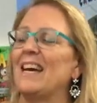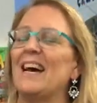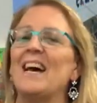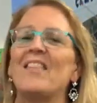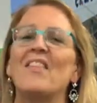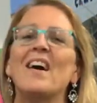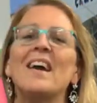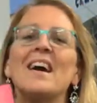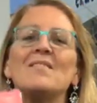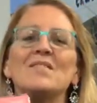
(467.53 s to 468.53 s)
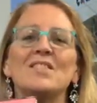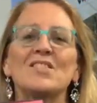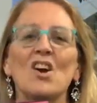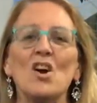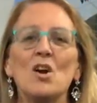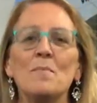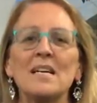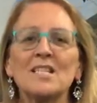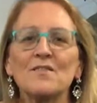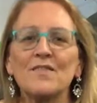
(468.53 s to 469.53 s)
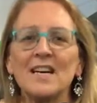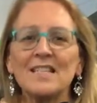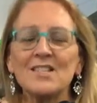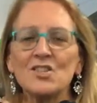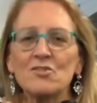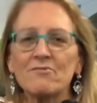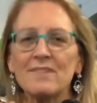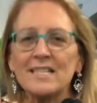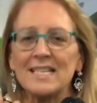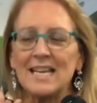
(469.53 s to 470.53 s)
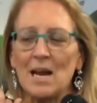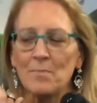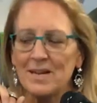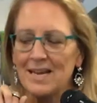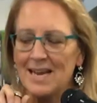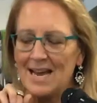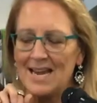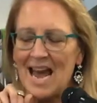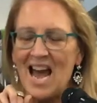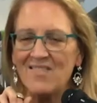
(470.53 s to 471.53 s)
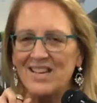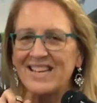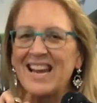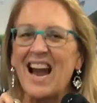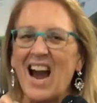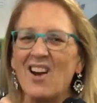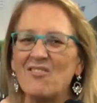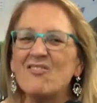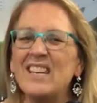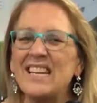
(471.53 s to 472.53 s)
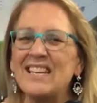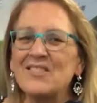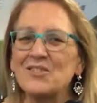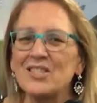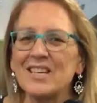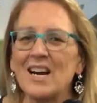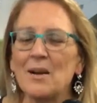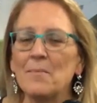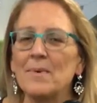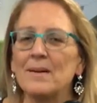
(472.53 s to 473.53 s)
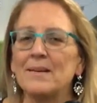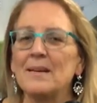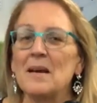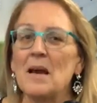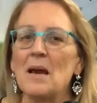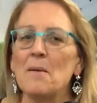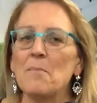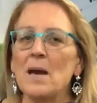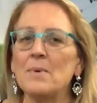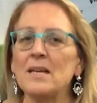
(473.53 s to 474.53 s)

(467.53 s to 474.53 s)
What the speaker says: And they have so much fun dressing up and having a really good time. Maybe